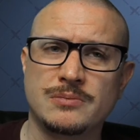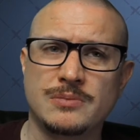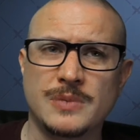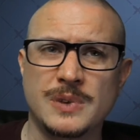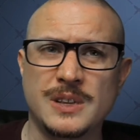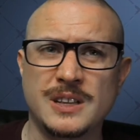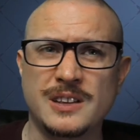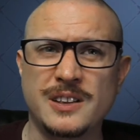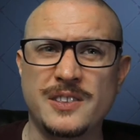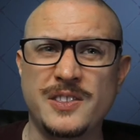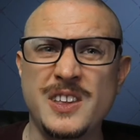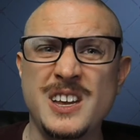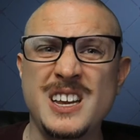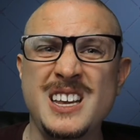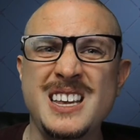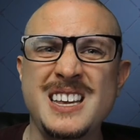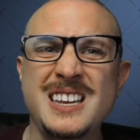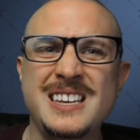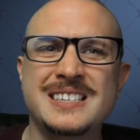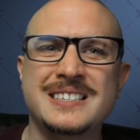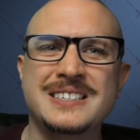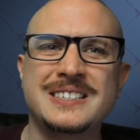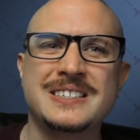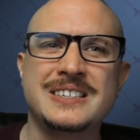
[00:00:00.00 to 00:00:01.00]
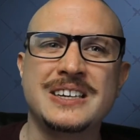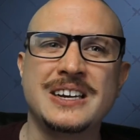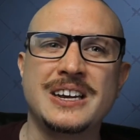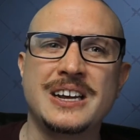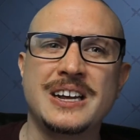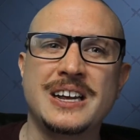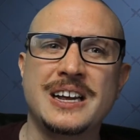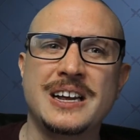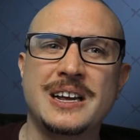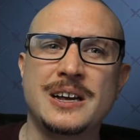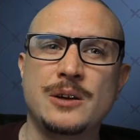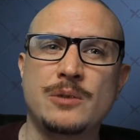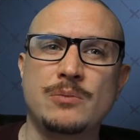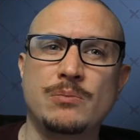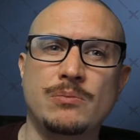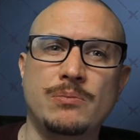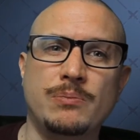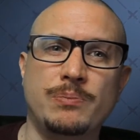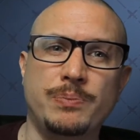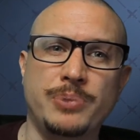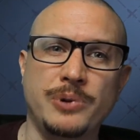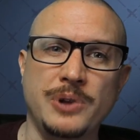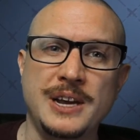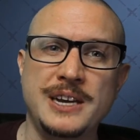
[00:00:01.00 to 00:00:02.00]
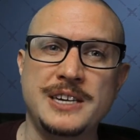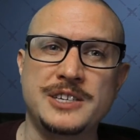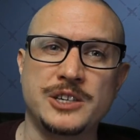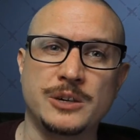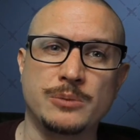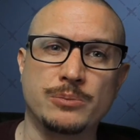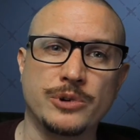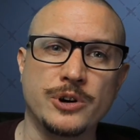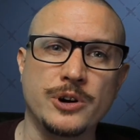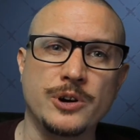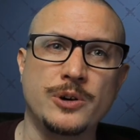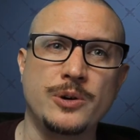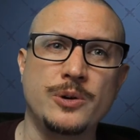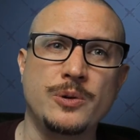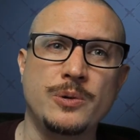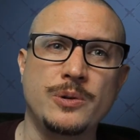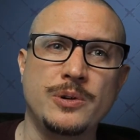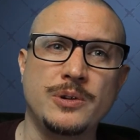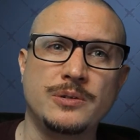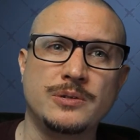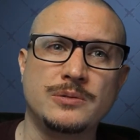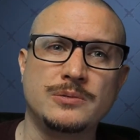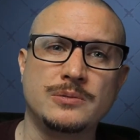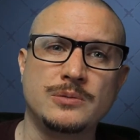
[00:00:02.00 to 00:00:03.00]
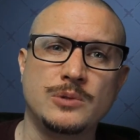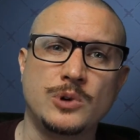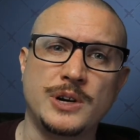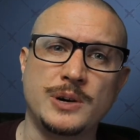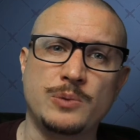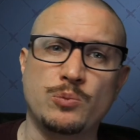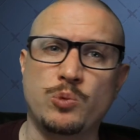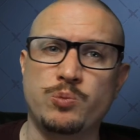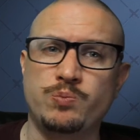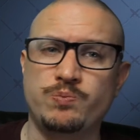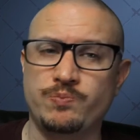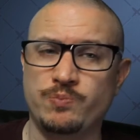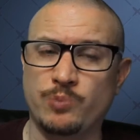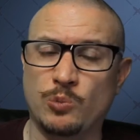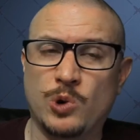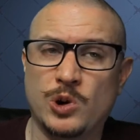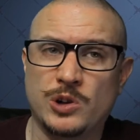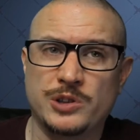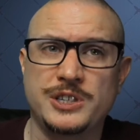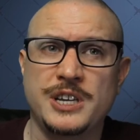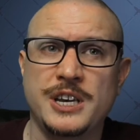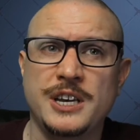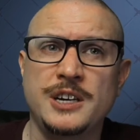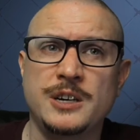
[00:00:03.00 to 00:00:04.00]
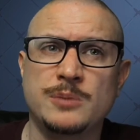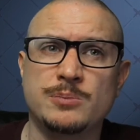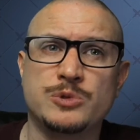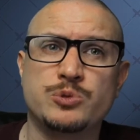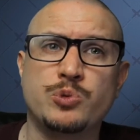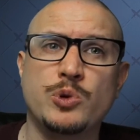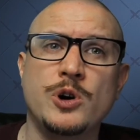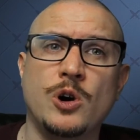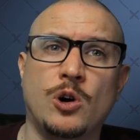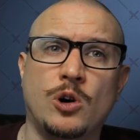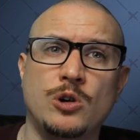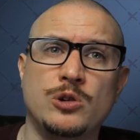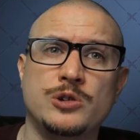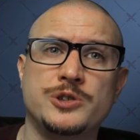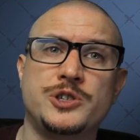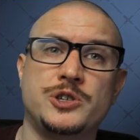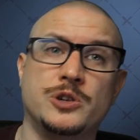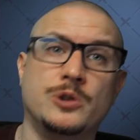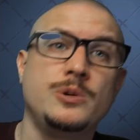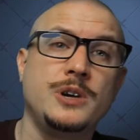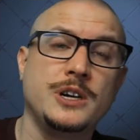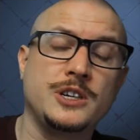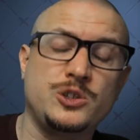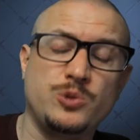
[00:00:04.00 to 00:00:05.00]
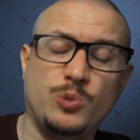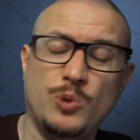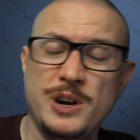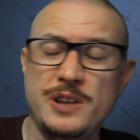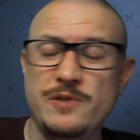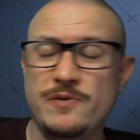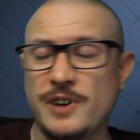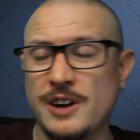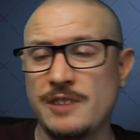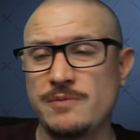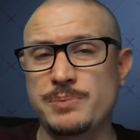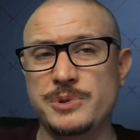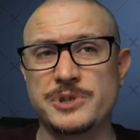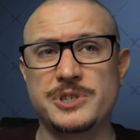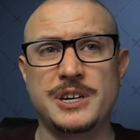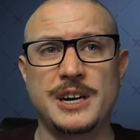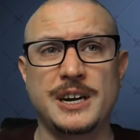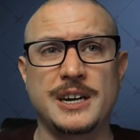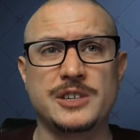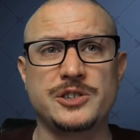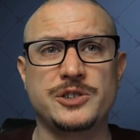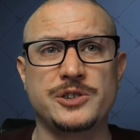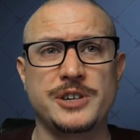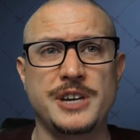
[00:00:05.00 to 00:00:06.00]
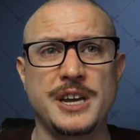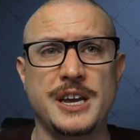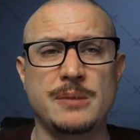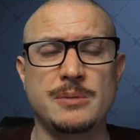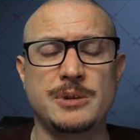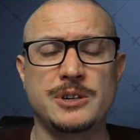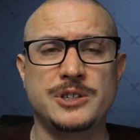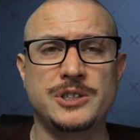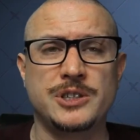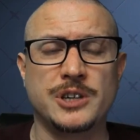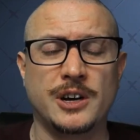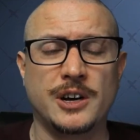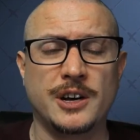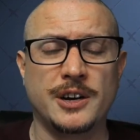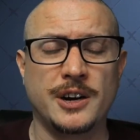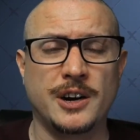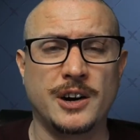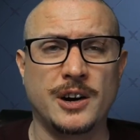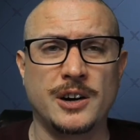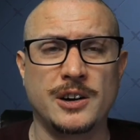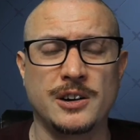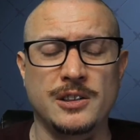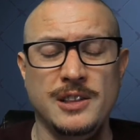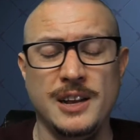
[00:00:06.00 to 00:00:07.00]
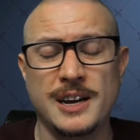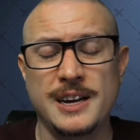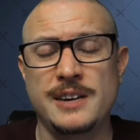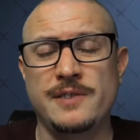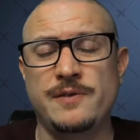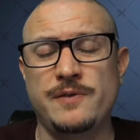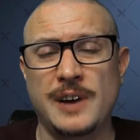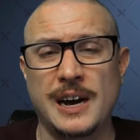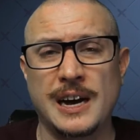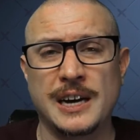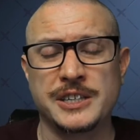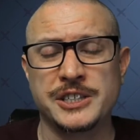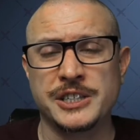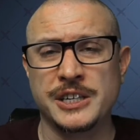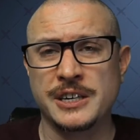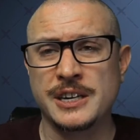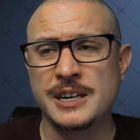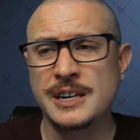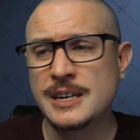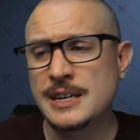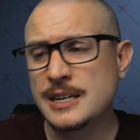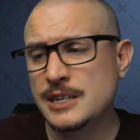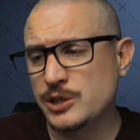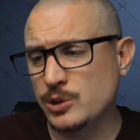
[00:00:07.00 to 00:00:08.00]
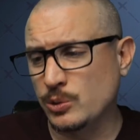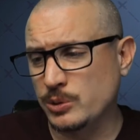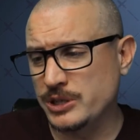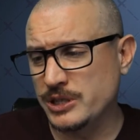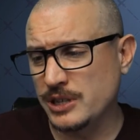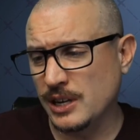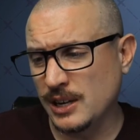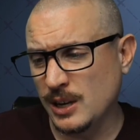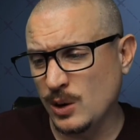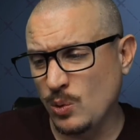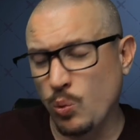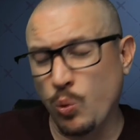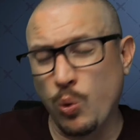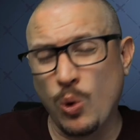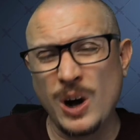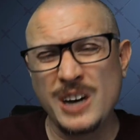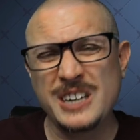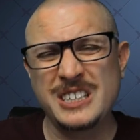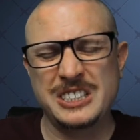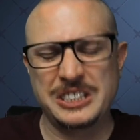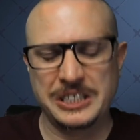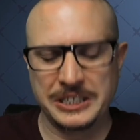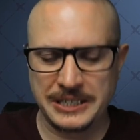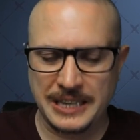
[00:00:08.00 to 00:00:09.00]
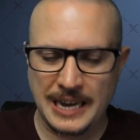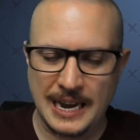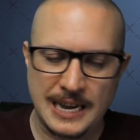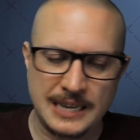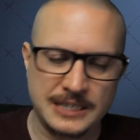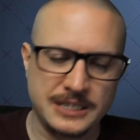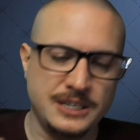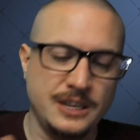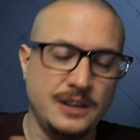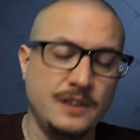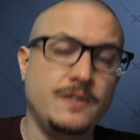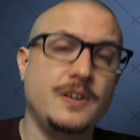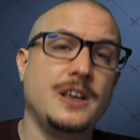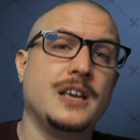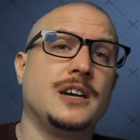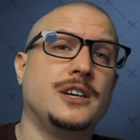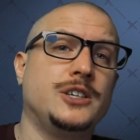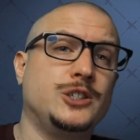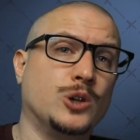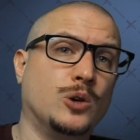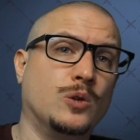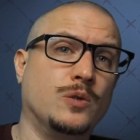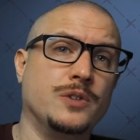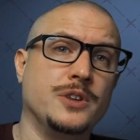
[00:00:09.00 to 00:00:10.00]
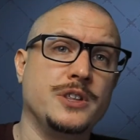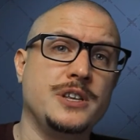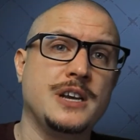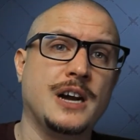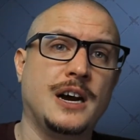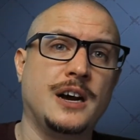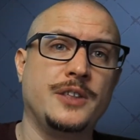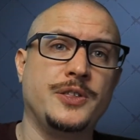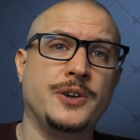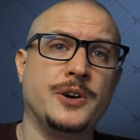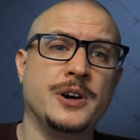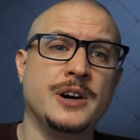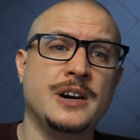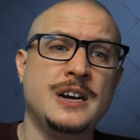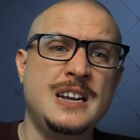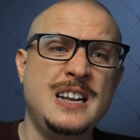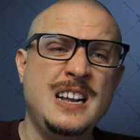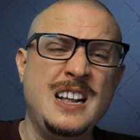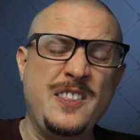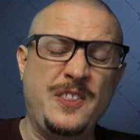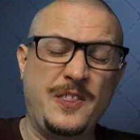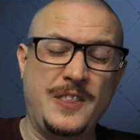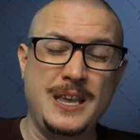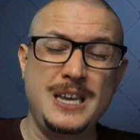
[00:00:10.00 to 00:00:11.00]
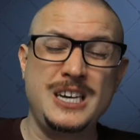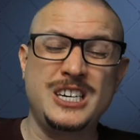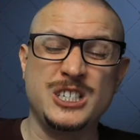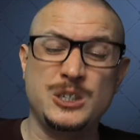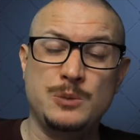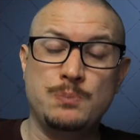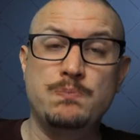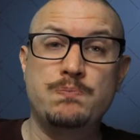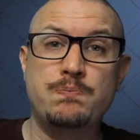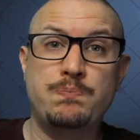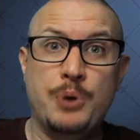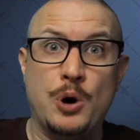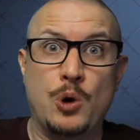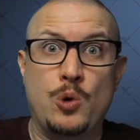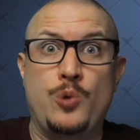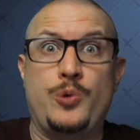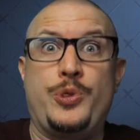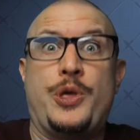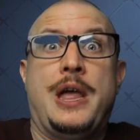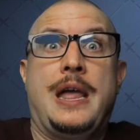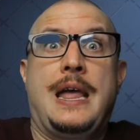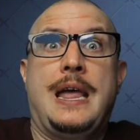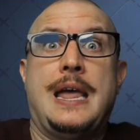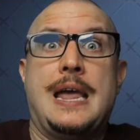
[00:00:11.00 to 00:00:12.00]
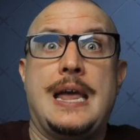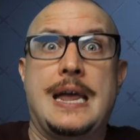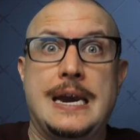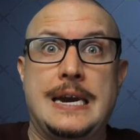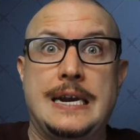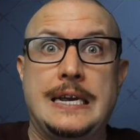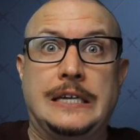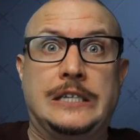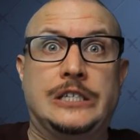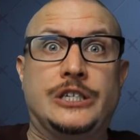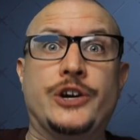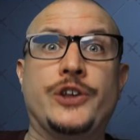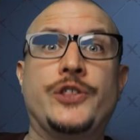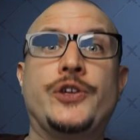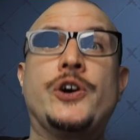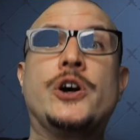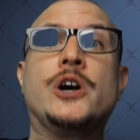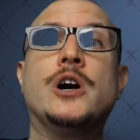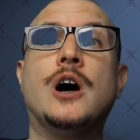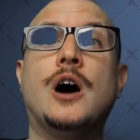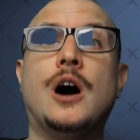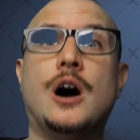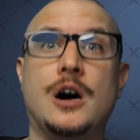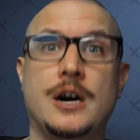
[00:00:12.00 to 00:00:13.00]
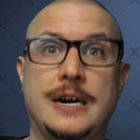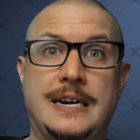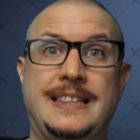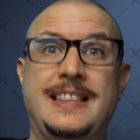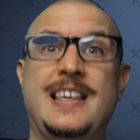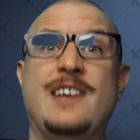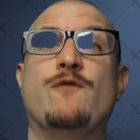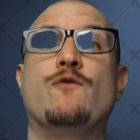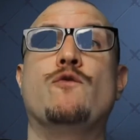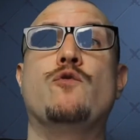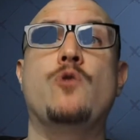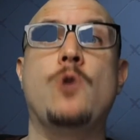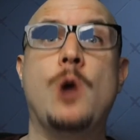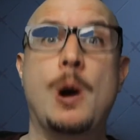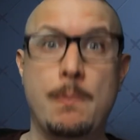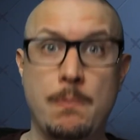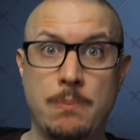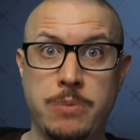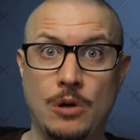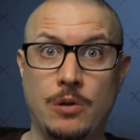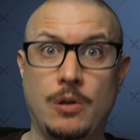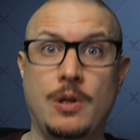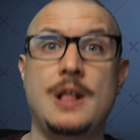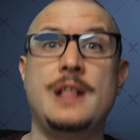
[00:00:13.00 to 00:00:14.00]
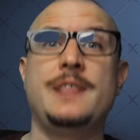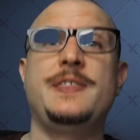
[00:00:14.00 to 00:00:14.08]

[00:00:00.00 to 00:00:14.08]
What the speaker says: The thing is, Blazing Brew and Walled Kingdoms would also get 25% extra damage on our light faction. So it's not like one just has the advantage over the other. They just both hit each other hard. They rumble.